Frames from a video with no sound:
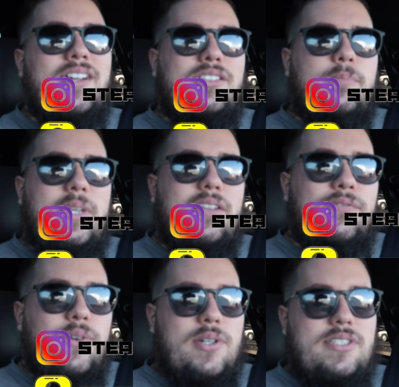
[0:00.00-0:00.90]
to be the
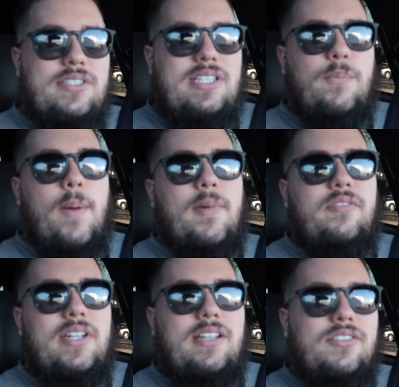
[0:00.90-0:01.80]
first to see when my
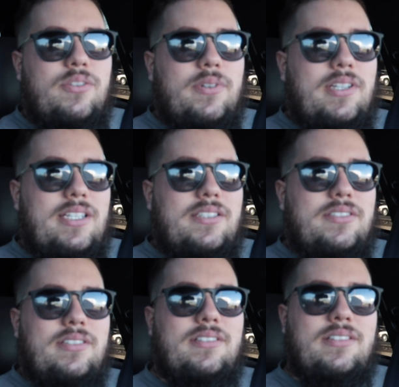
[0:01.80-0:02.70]
videos are released.